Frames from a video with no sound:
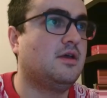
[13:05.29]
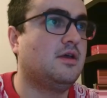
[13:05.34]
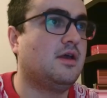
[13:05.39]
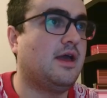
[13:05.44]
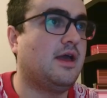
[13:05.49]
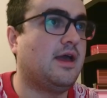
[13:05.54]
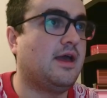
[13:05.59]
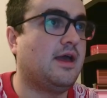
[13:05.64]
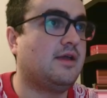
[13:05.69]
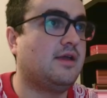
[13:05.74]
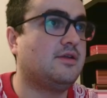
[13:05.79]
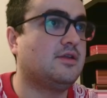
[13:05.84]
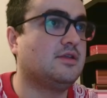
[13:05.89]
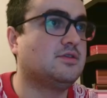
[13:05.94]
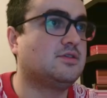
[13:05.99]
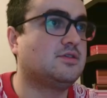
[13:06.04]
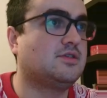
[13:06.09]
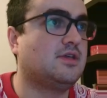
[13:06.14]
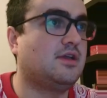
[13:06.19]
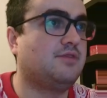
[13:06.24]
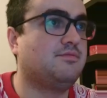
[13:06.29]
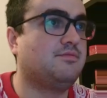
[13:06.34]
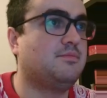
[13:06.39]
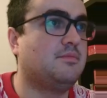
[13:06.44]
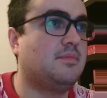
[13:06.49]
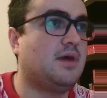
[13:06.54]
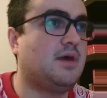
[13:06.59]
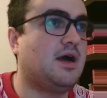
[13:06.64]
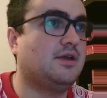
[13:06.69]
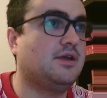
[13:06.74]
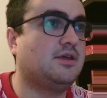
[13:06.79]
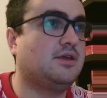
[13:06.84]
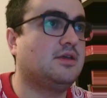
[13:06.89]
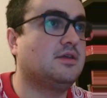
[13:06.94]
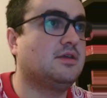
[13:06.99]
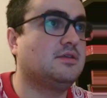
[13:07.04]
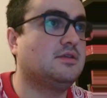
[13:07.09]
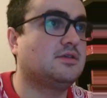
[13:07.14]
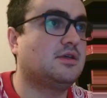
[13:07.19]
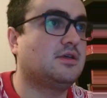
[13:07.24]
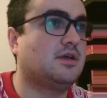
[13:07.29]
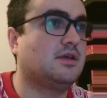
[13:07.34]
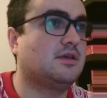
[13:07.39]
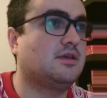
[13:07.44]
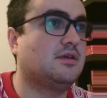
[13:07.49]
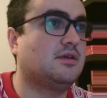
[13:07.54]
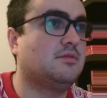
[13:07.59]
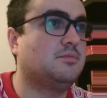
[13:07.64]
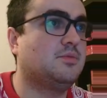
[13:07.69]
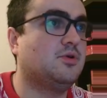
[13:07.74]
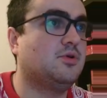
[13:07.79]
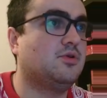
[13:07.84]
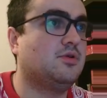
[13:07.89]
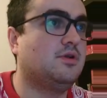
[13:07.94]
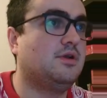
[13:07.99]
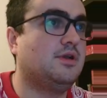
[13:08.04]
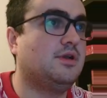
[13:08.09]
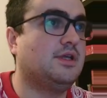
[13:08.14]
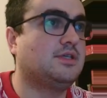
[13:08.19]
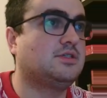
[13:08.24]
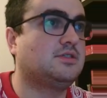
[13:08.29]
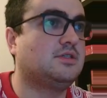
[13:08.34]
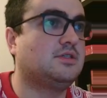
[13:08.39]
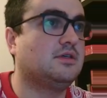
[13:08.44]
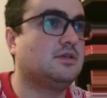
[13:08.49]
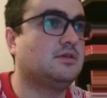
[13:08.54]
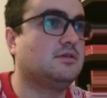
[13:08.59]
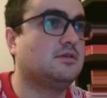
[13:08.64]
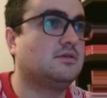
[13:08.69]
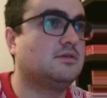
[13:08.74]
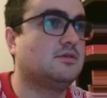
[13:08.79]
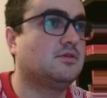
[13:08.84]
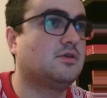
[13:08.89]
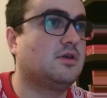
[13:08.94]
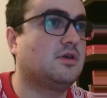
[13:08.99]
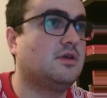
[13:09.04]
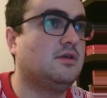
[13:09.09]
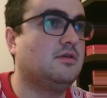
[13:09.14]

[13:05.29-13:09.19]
and instead of market, I can put listing, okay?